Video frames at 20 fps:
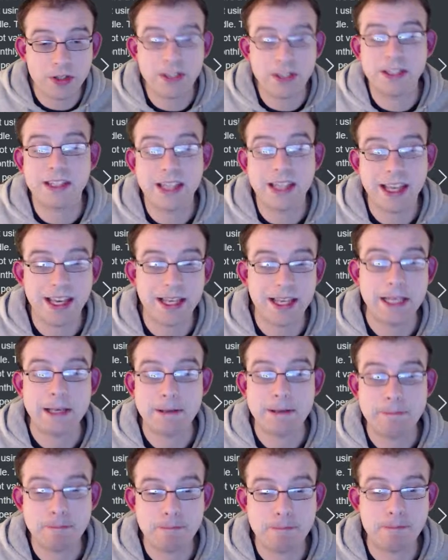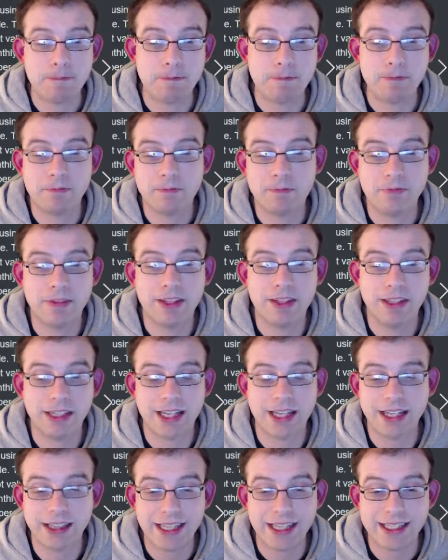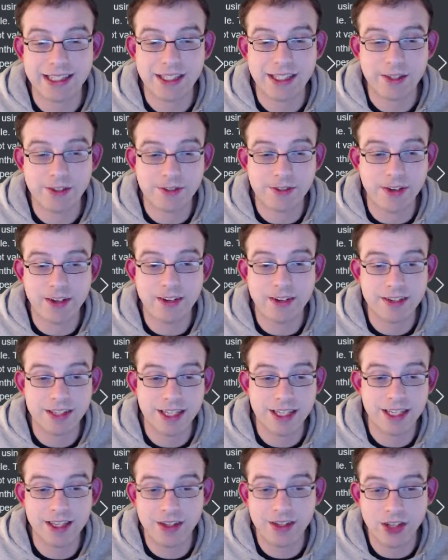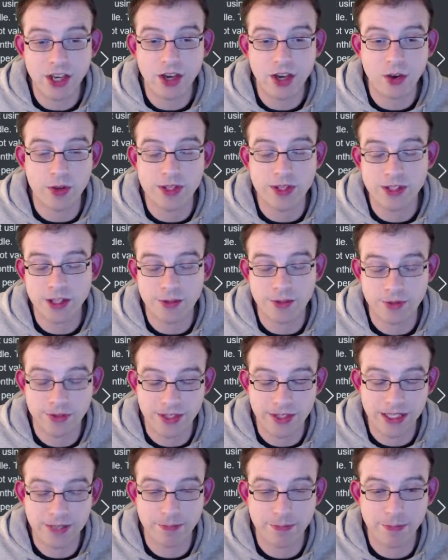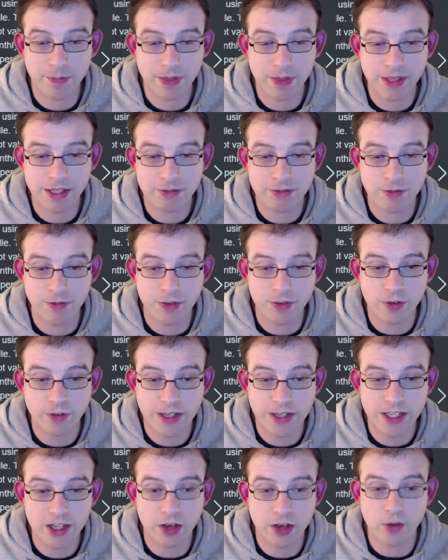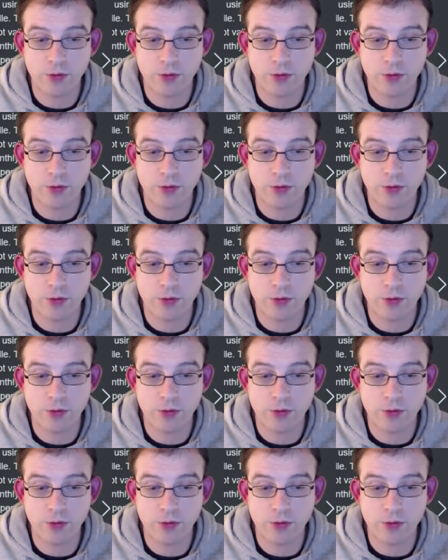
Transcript: to say that that's as far as I can go in terms of this review video